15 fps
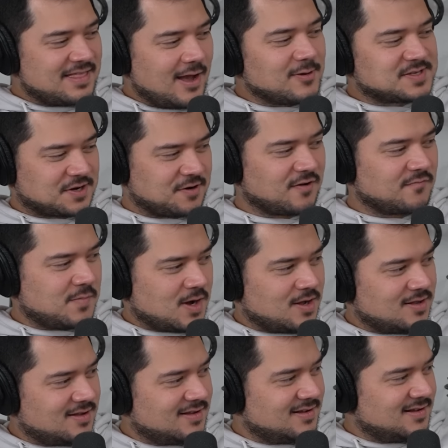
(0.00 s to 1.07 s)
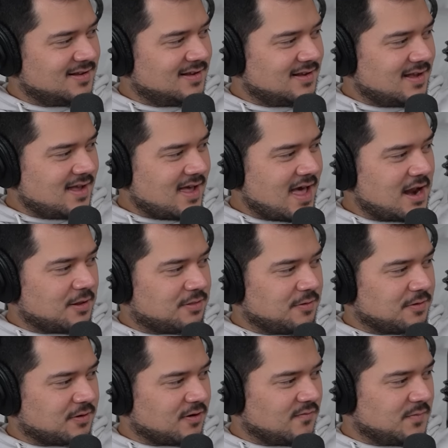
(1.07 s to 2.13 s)
that was a curveball. Yeah, the pair. I had to throw
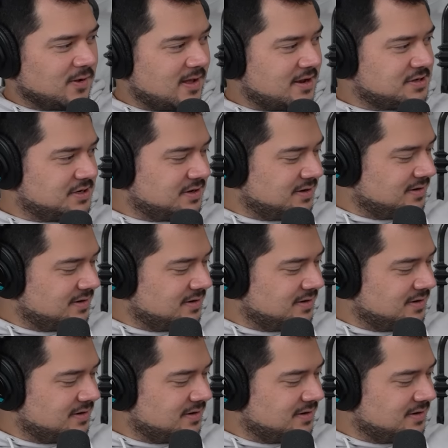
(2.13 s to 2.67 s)
the curveball at you.